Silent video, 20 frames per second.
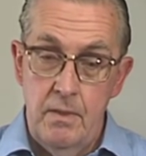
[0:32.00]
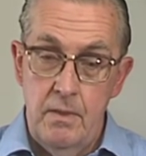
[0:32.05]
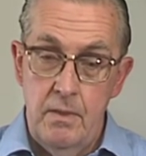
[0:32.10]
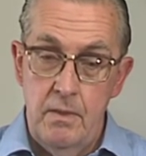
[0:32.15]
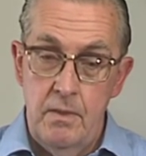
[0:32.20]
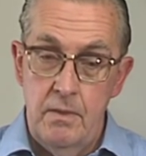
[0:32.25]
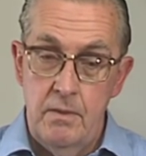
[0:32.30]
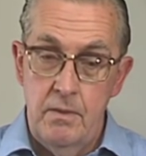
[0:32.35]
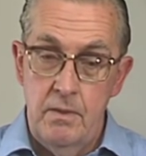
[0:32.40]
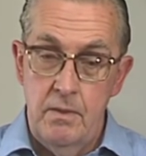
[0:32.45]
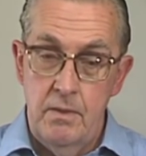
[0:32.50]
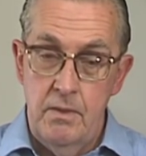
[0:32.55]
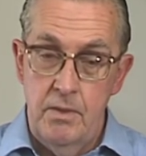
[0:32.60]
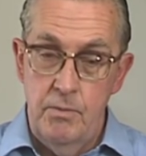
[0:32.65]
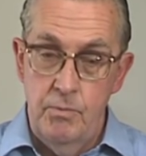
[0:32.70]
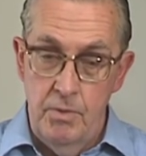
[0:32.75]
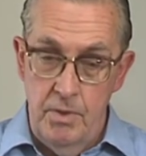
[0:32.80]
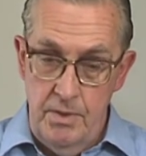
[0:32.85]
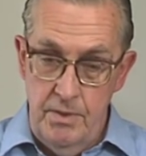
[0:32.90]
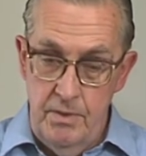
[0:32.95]
And he
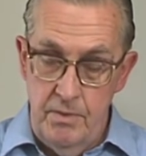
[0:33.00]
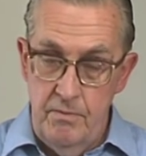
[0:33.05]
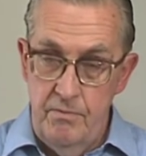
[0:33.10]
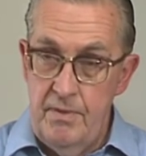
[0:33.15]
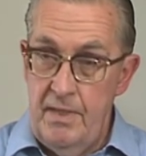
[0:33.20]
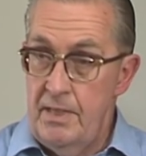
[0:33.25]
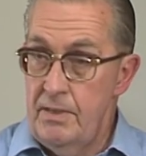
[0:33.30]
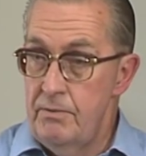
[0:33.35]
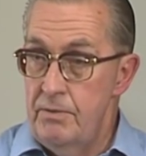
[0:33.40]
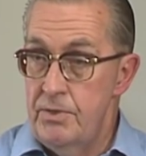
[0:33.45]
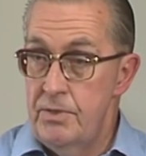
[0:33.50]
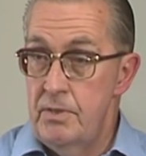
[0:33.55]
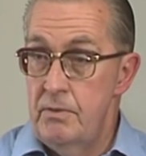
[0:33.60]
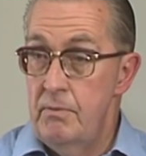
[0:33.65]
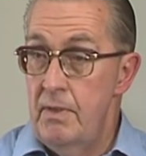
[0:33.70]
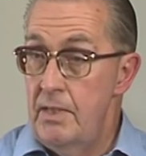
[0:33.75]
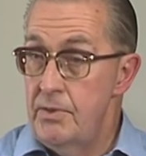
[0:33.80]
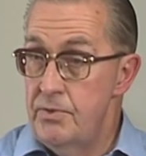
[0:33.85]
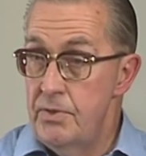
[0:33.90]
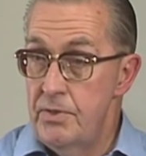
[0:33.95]
worked in factories in
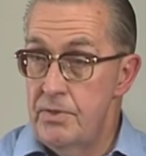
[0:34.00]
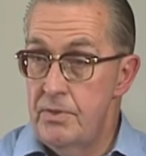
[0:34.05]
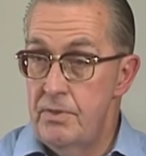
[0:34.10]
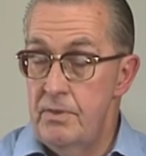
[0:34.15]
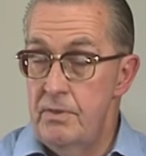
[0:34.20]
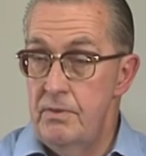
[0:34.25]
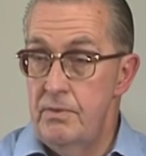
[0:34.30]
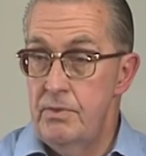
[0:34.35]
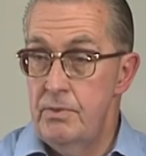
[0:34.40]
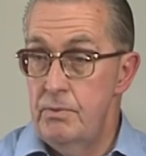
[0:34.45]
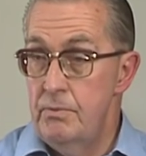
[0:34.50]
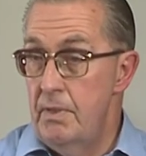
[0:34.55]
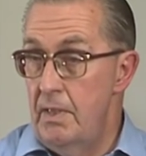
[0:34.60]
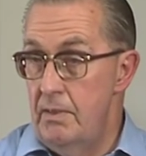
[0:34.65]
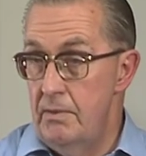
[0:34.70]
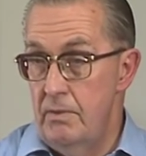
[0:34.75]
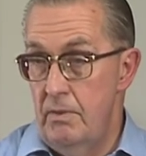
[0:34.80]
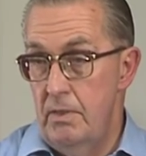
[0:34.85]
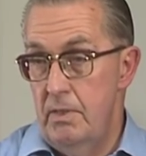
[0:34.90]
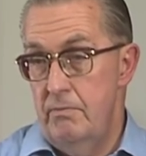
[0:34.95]
Rochester throughout
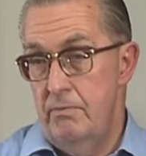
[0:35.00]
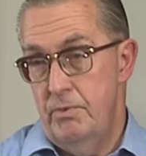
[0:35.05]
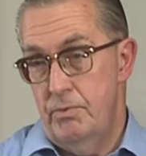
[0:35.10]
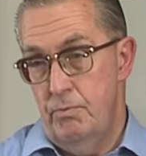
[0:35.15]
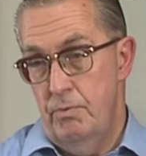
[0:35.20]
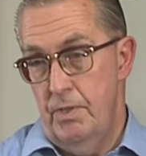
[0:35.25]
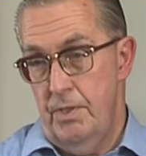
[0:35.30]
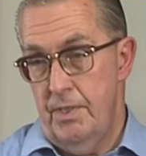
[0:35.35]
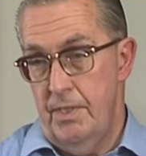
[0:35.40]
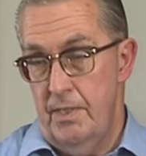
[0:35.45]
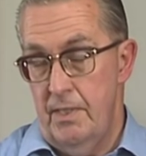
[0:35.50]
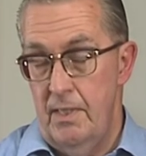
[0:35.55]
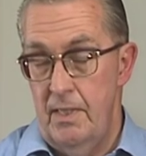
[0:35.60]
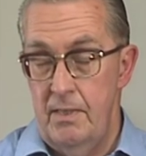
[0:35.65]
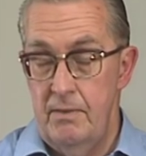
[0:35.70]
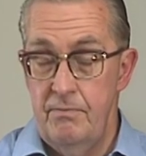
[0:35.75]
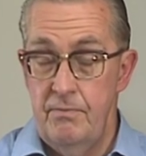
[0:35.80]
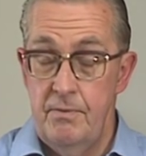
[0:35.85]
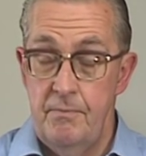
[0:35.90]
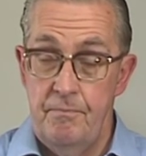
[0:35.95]
all of his working life.